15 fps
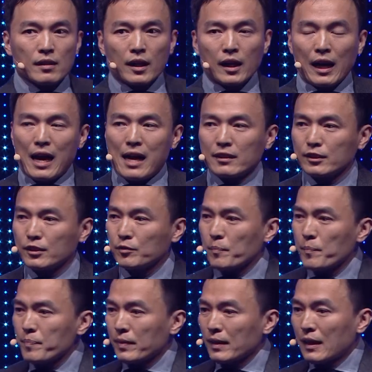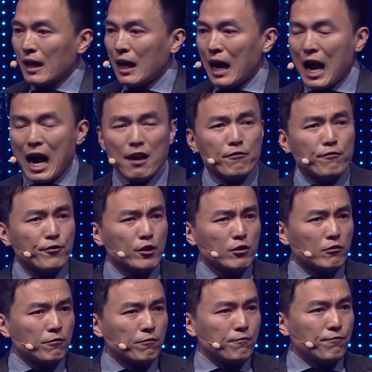class, I
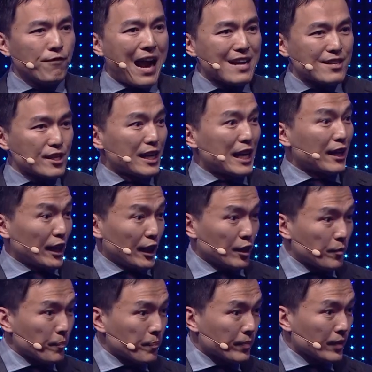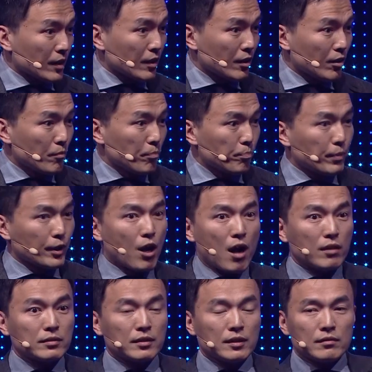feel fascinated
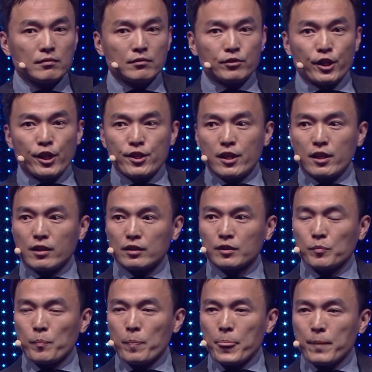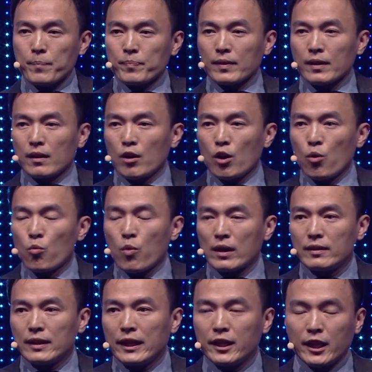because the teachers,
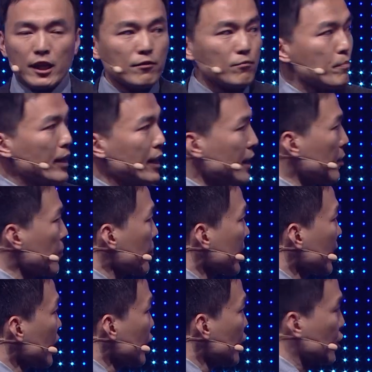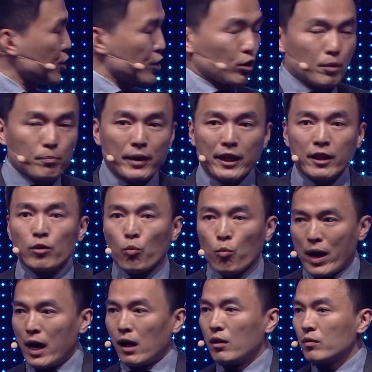what they give me, suit me
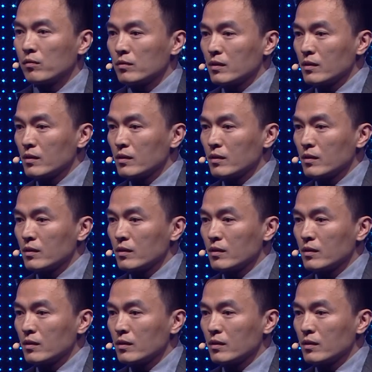well.